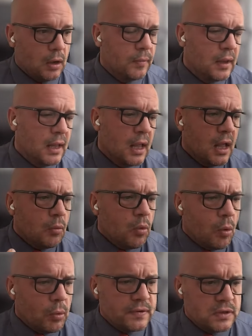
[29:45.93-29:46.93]
What we've
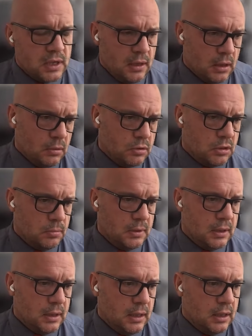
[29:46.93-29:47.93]
seen ultimately has
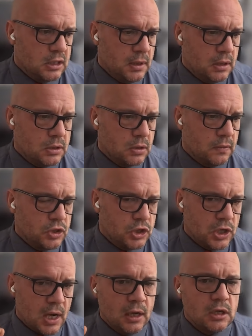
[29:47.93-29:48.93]
been a sort of
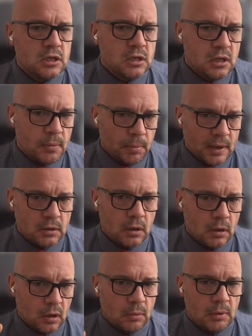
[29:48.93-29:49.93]
change in the political economy
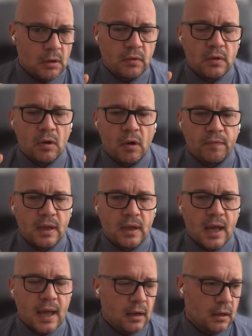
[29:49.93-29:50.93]
of the of the
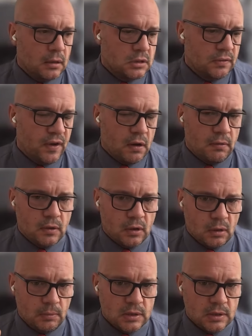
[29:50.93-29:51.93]
Anglosphere economies,
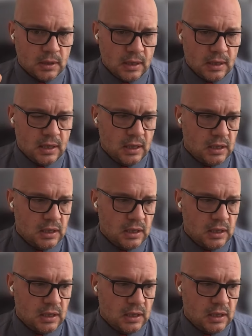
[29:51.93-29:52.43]
at least,